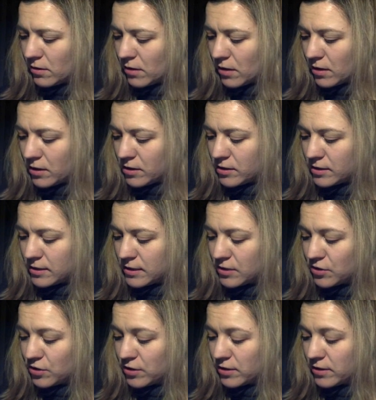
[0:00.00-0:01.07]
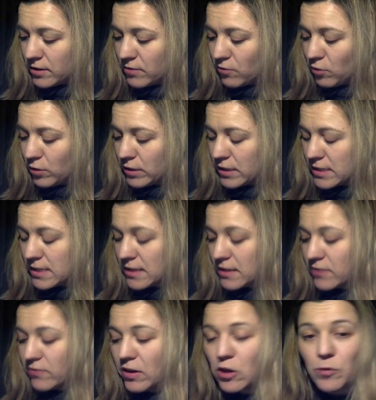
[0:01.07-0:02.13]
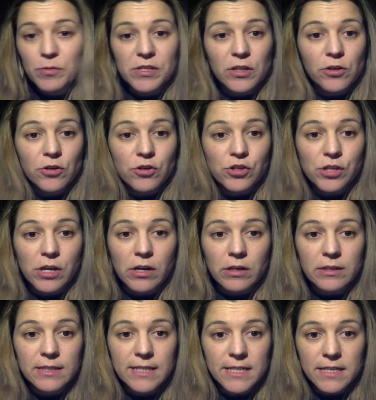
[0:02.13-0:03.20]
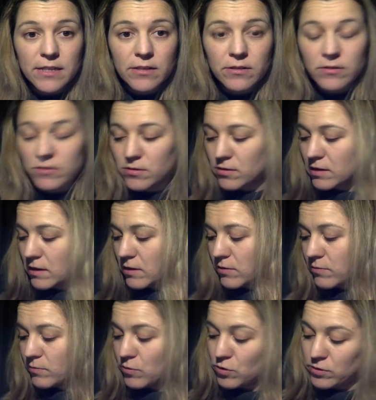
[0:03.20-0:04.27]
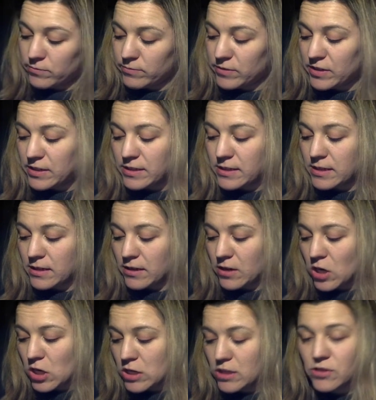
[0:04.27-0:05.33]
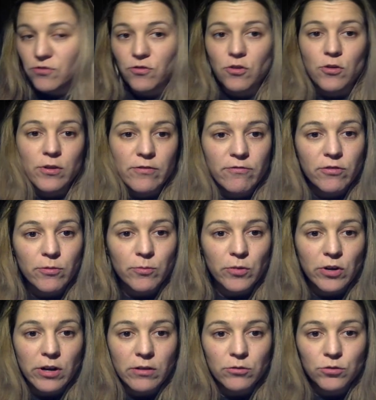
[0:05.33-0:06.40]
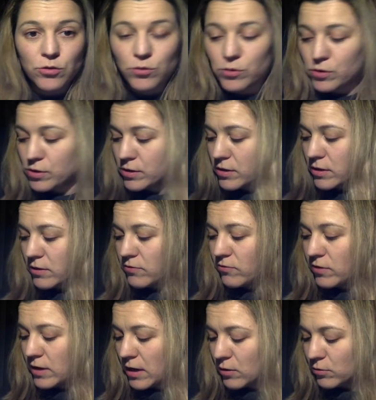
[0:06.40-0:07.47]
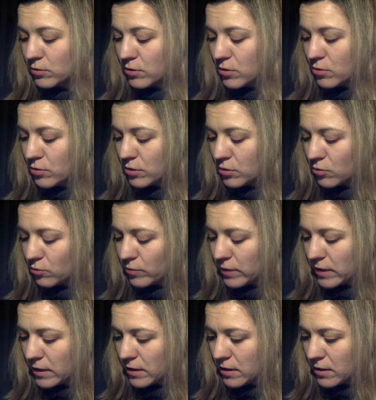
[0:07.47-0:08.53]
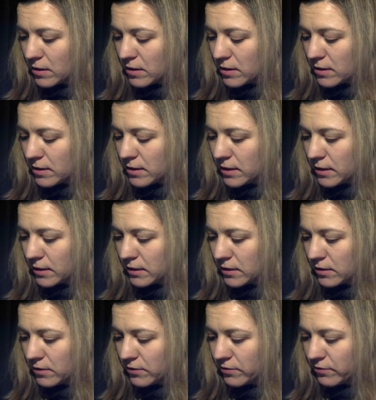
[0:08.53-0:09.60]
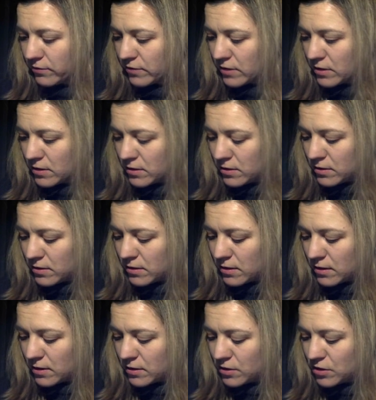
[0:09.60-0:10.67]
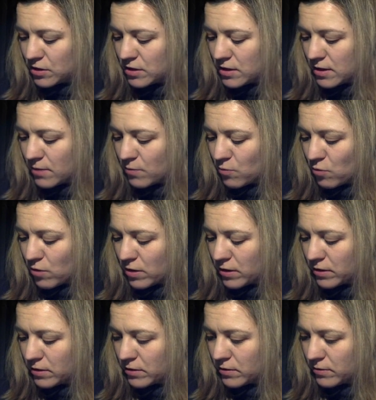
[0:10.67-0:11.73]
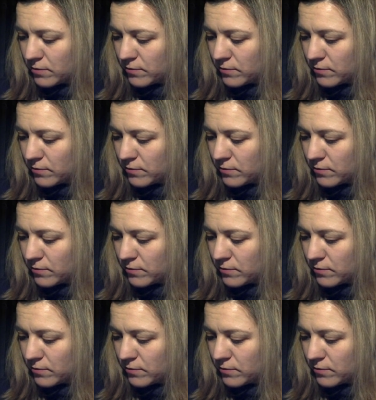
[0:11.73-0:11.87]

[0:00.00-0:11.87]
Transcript: uh, is essentially the voltage that develops across RD uh, well, since the current is flowing from ground towards the V out node, it will be negative uh, GM1